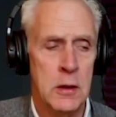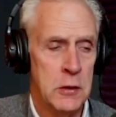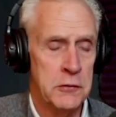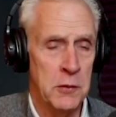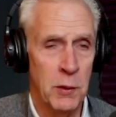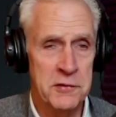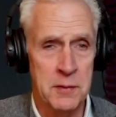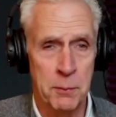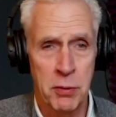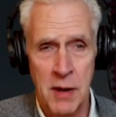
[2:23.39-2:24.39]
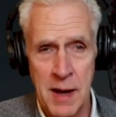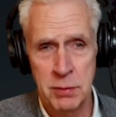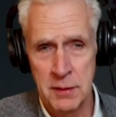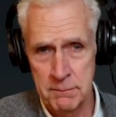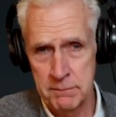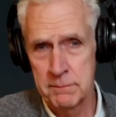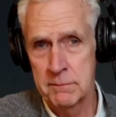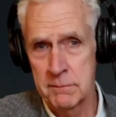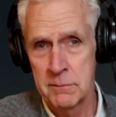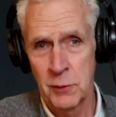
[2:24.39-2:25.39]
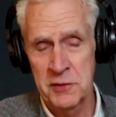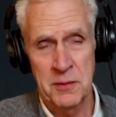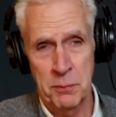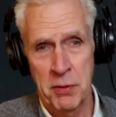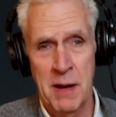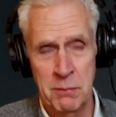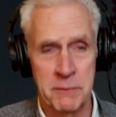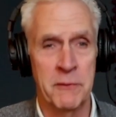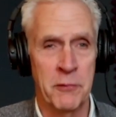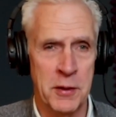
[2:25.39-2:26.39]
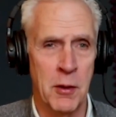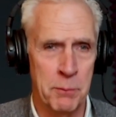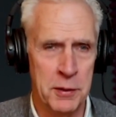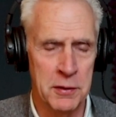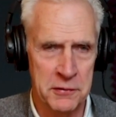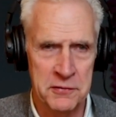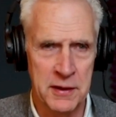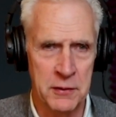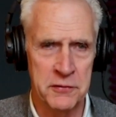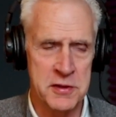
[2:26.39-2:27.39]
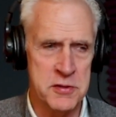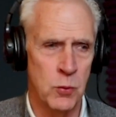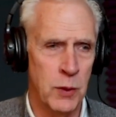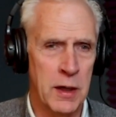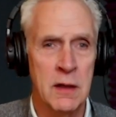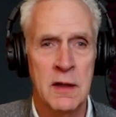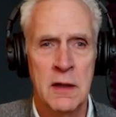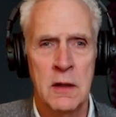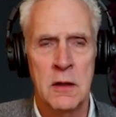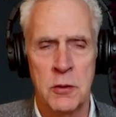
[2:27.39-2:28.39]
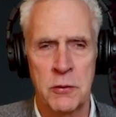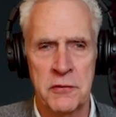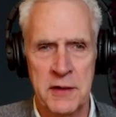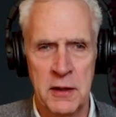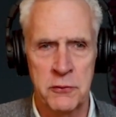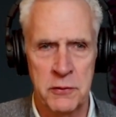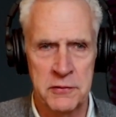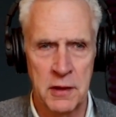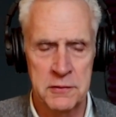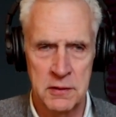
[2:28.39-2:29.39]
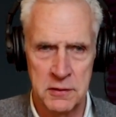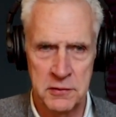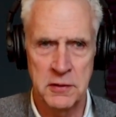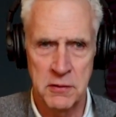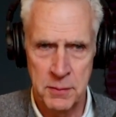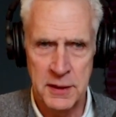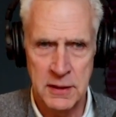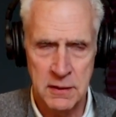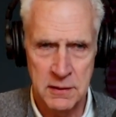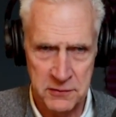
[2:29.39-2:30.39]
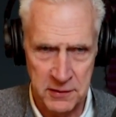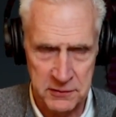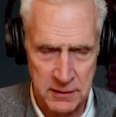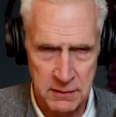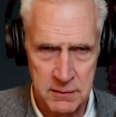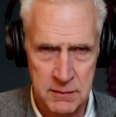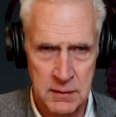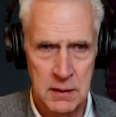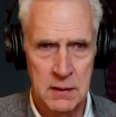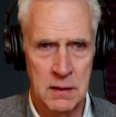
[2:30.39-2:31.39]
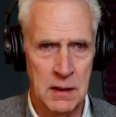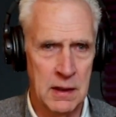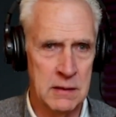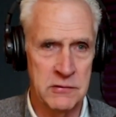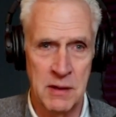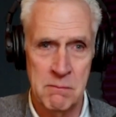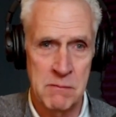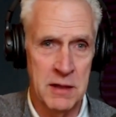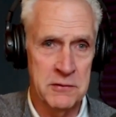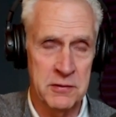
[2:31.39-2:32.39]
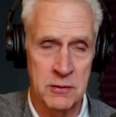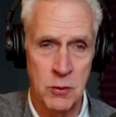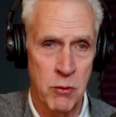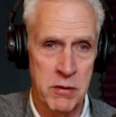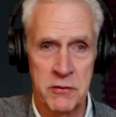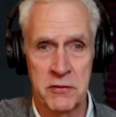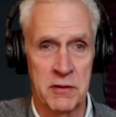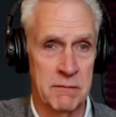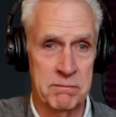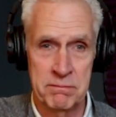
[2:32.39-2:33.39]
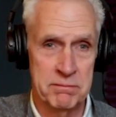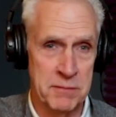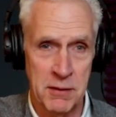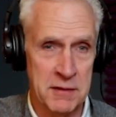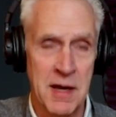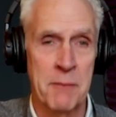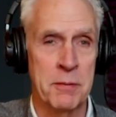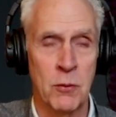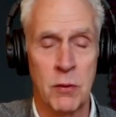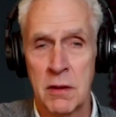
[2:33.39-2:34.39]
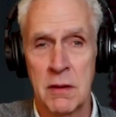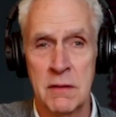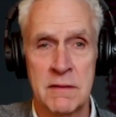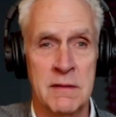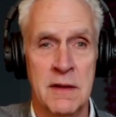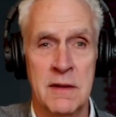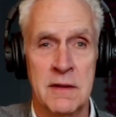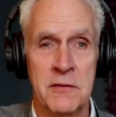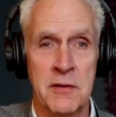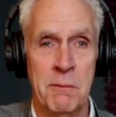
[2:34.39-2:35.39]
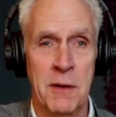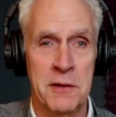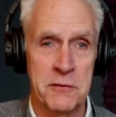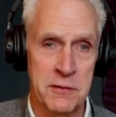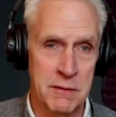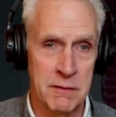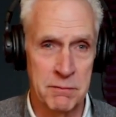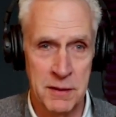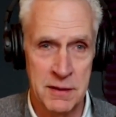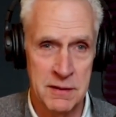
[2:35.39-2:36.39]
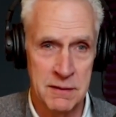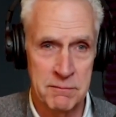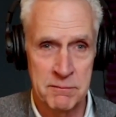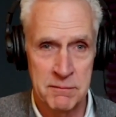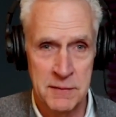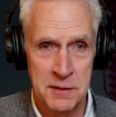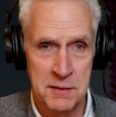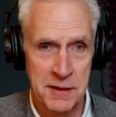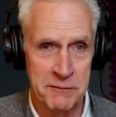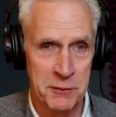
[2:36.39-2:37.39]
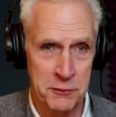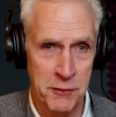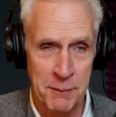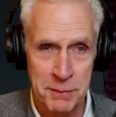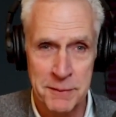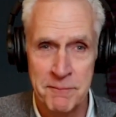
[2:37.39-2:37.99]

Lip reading: So what's the problem? What's the problem if we don't build a sales engine? Well, your sales results continue to be inconsistent. Some months and quarters you're on top of the world. Some months you're in the devil's grip.